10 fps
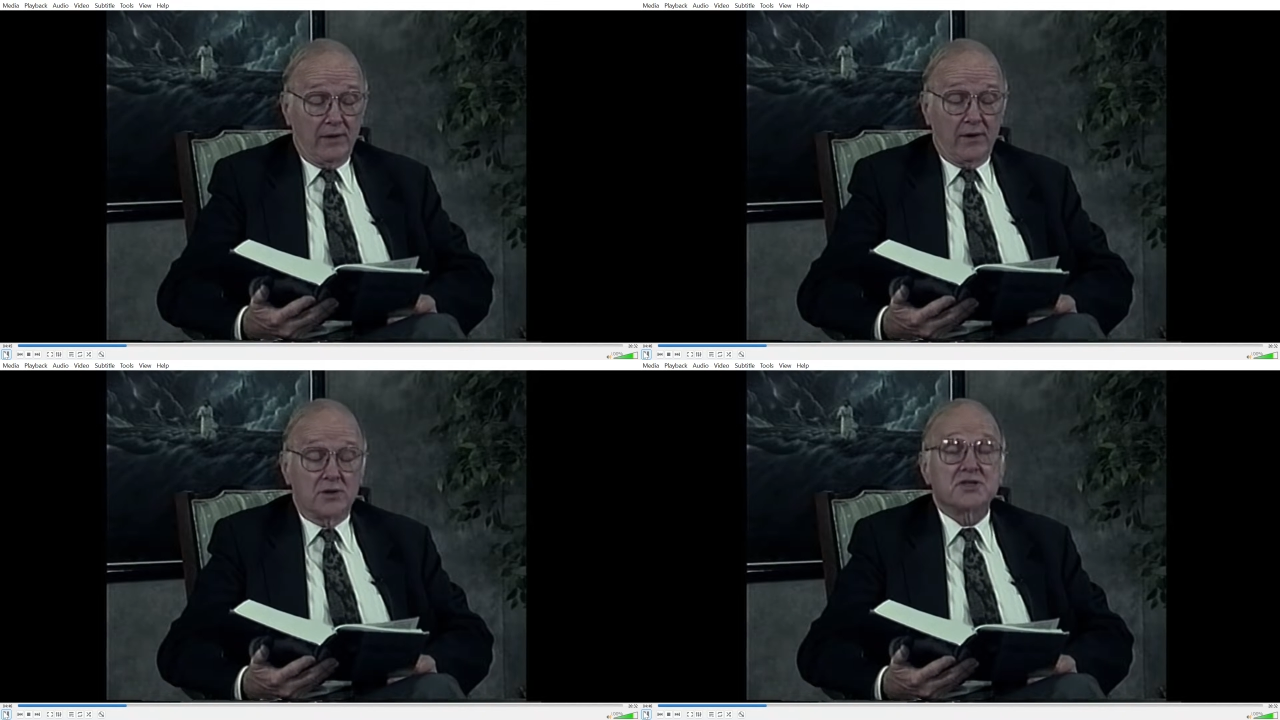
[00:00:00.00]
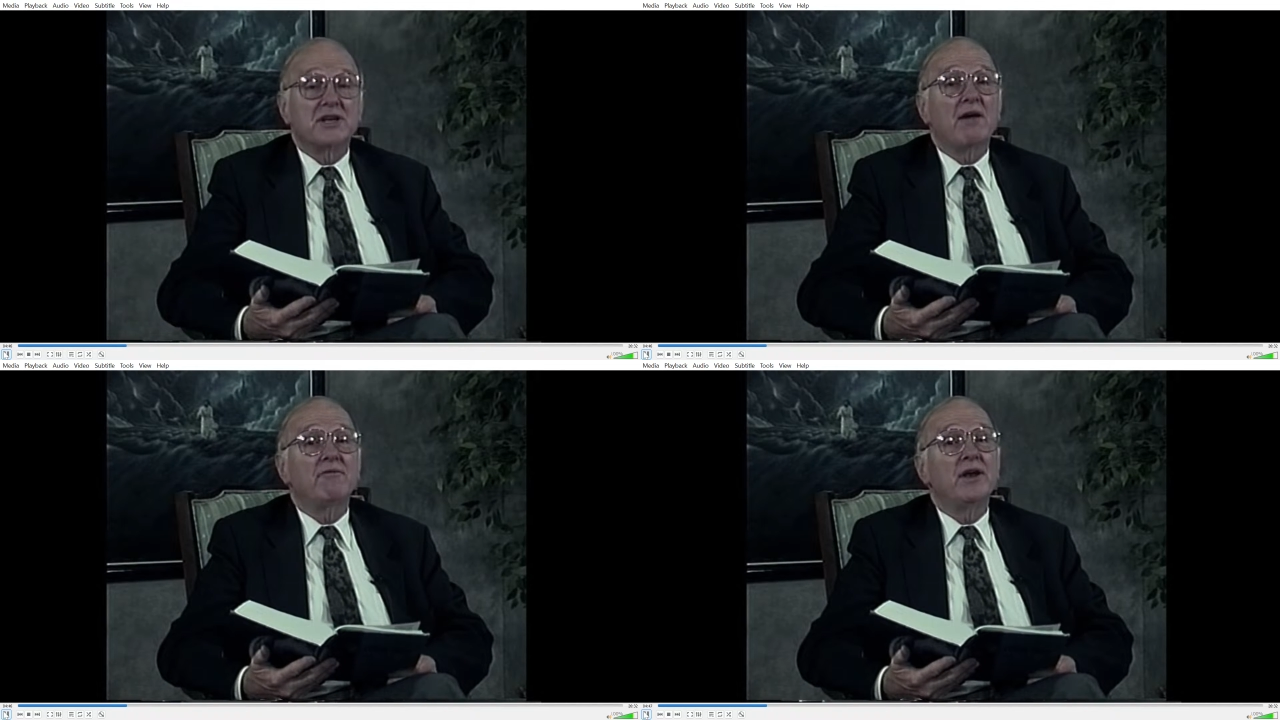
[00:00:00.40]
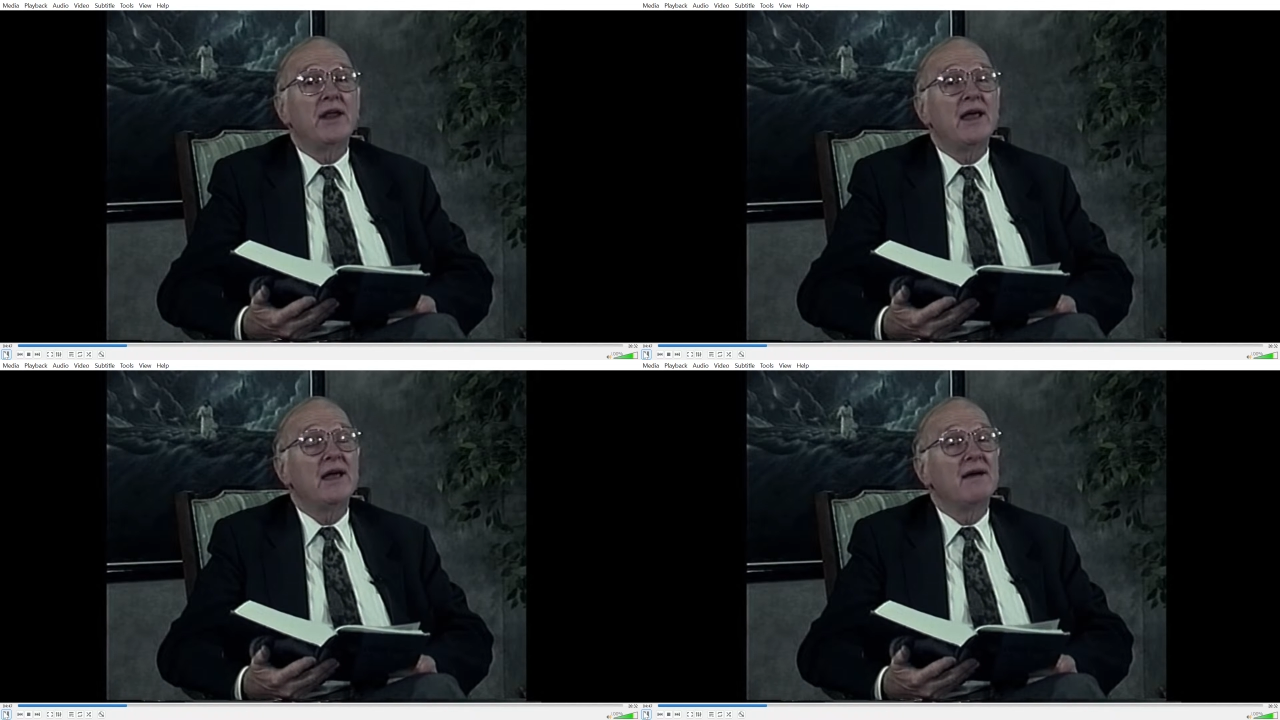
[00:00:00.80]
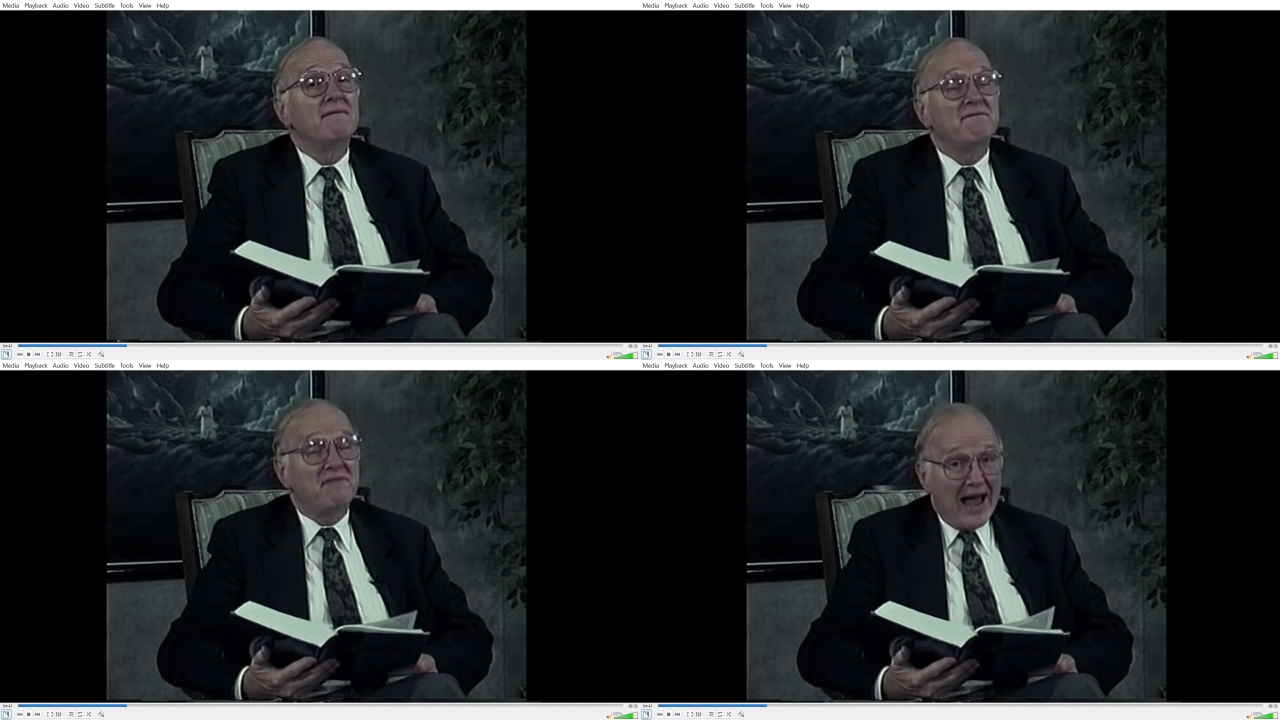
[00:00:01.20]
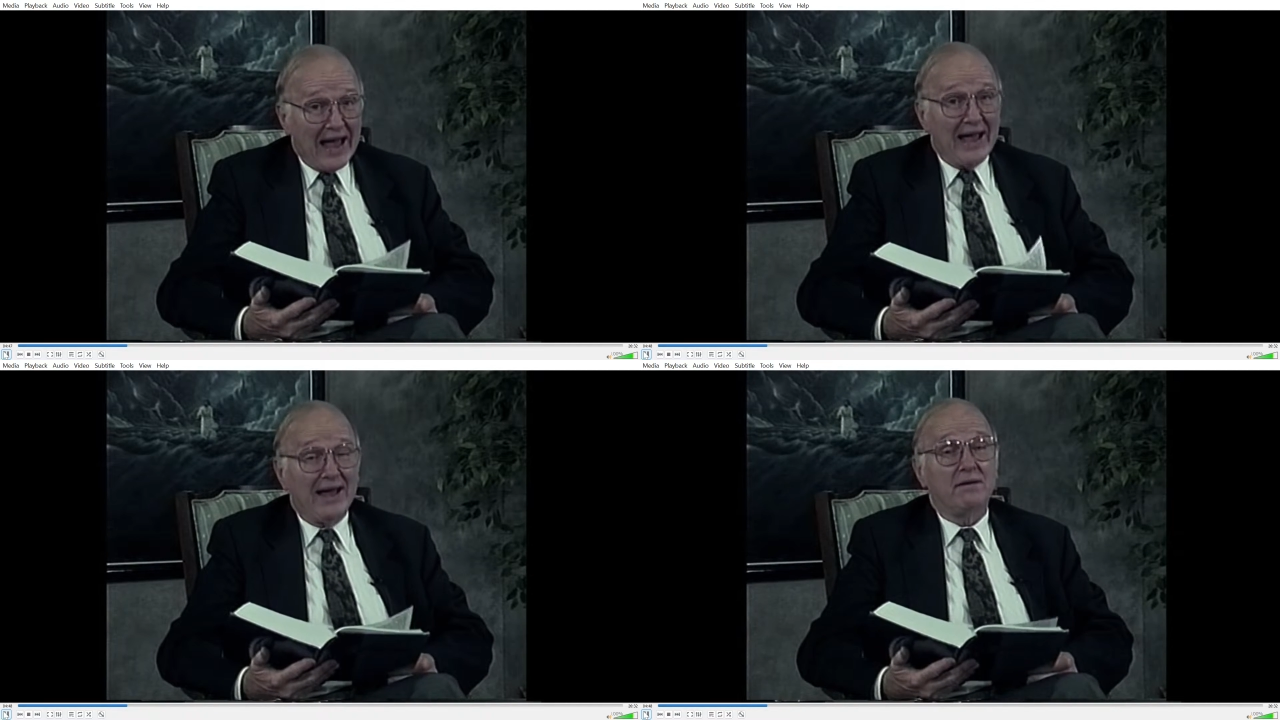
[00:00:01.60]
there are
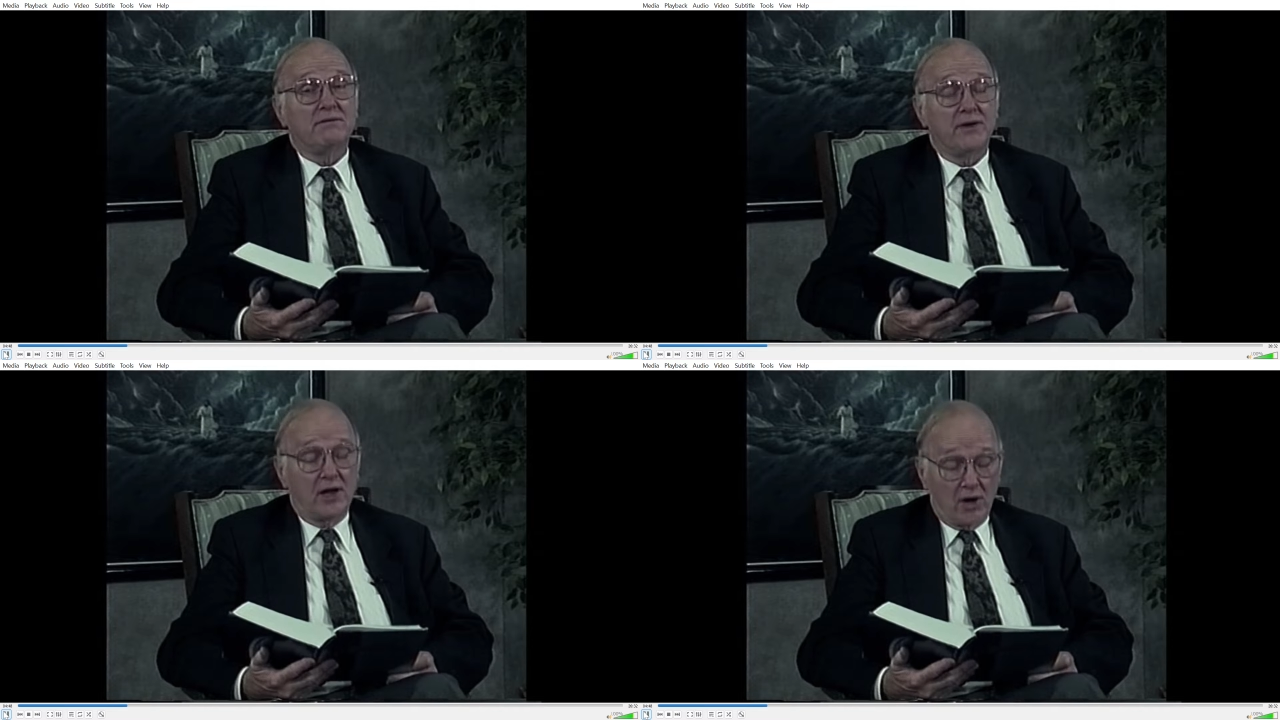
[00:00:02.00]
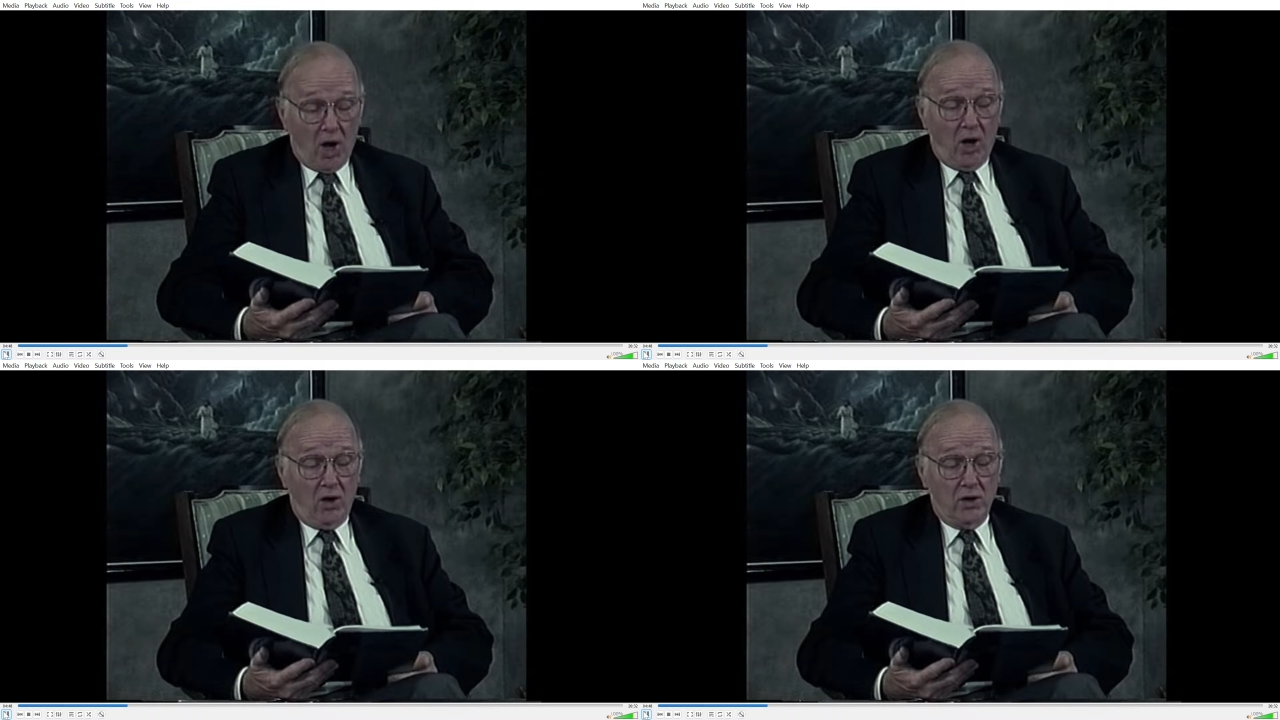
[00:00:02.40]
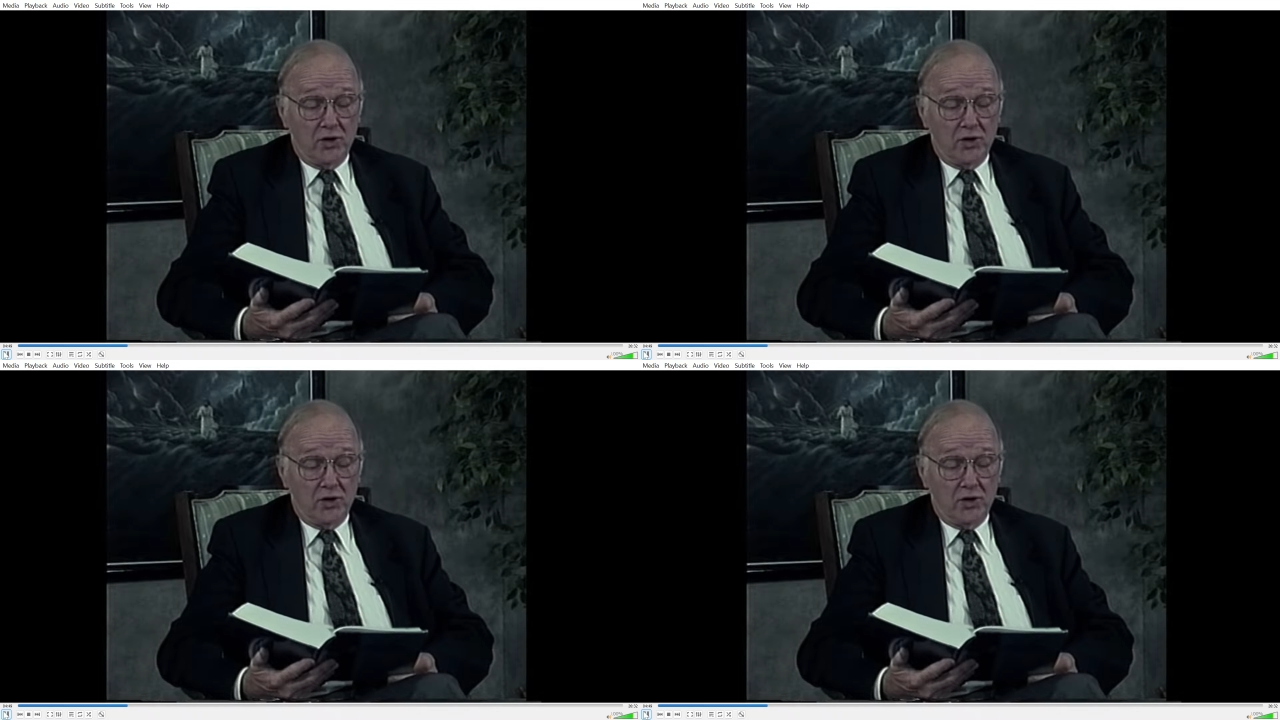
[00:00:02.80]
75 in all.